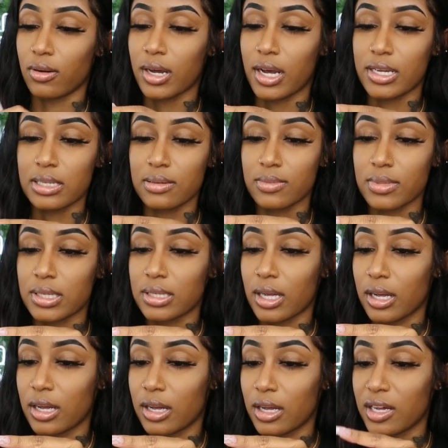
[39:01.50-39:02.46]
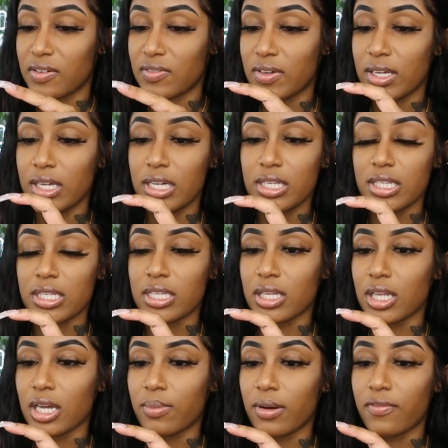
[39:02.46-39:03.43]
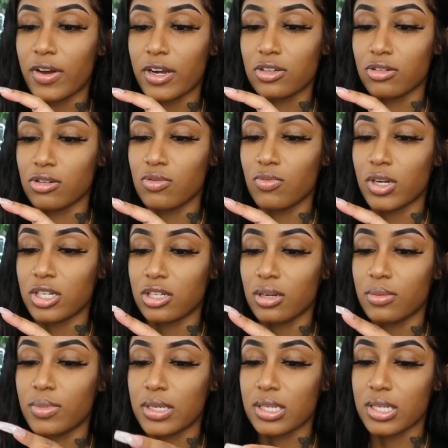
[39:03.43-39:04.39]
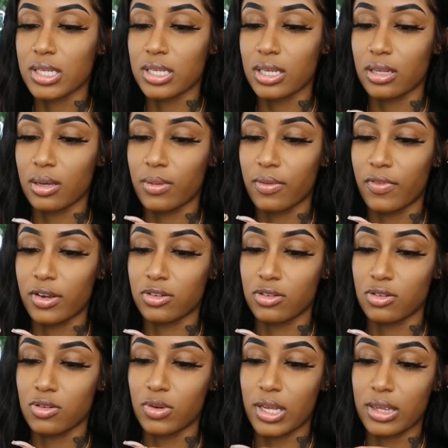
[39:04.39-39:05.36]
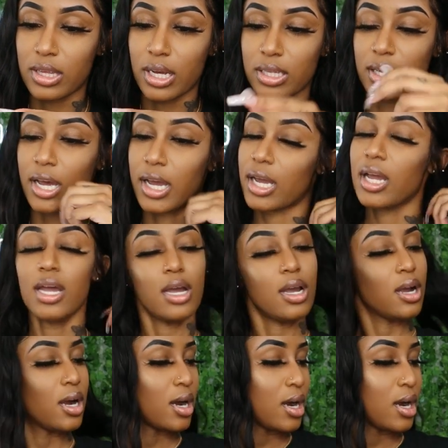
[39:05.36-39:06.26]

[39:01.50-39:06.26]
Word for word: you know, custom stuff to look professional. You want your business to look professional. You want to think, like,